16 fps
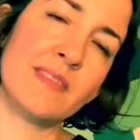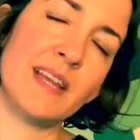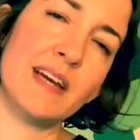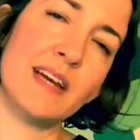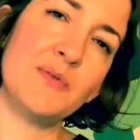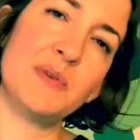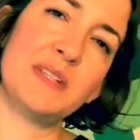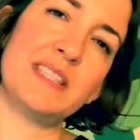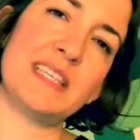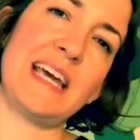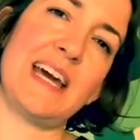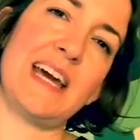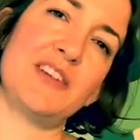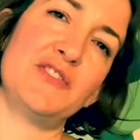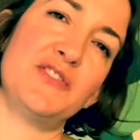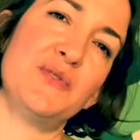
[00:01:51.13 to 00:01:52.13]
And once
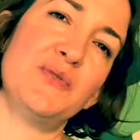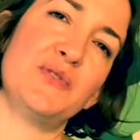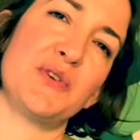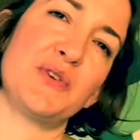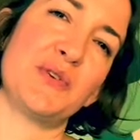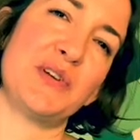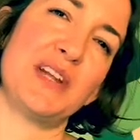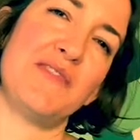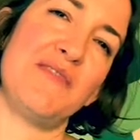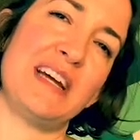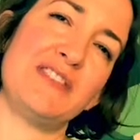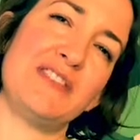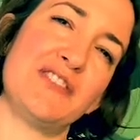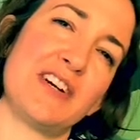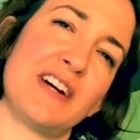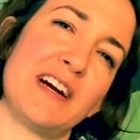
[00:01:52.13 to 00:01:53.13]
again, choose your own
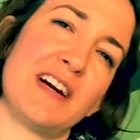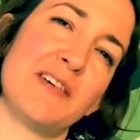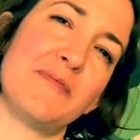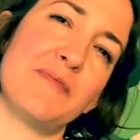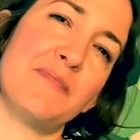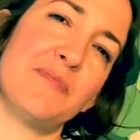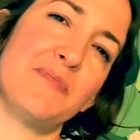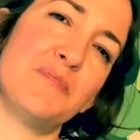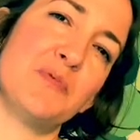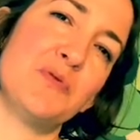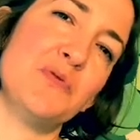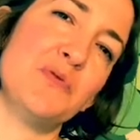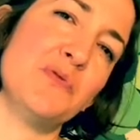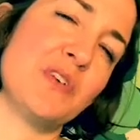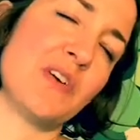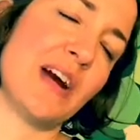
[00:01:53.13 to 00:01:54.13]
adventure.
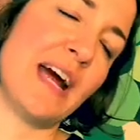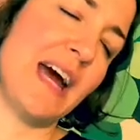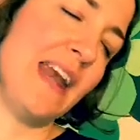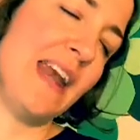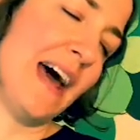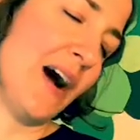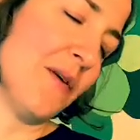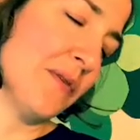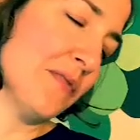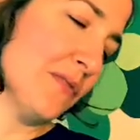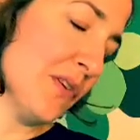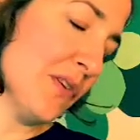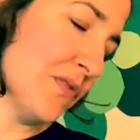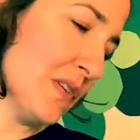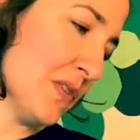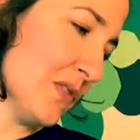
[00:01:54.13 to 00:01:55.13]
Move your head
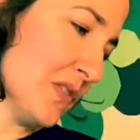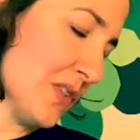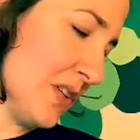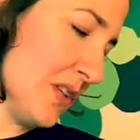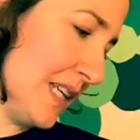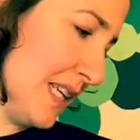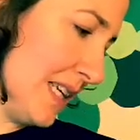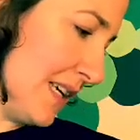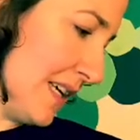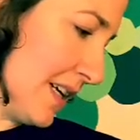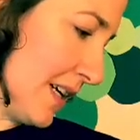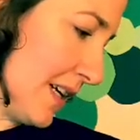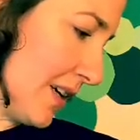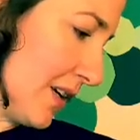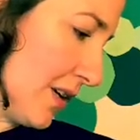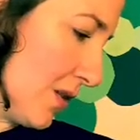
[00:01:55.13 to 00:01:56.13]
however feels good
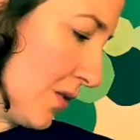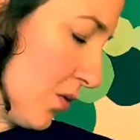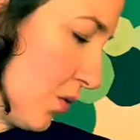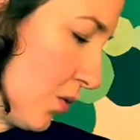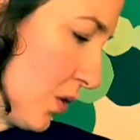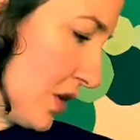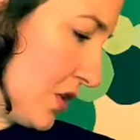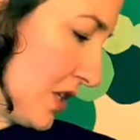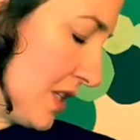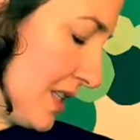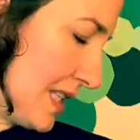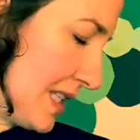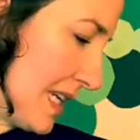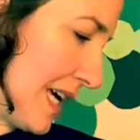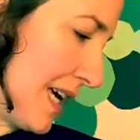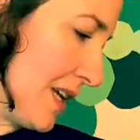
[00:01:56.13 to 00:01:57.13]
here, or just
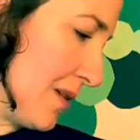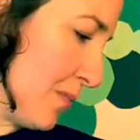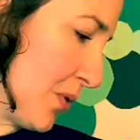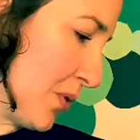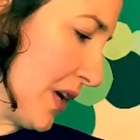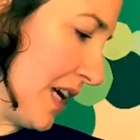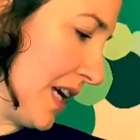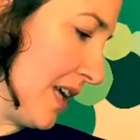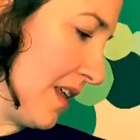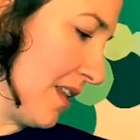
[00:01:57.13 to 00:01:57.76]
stay and breathe.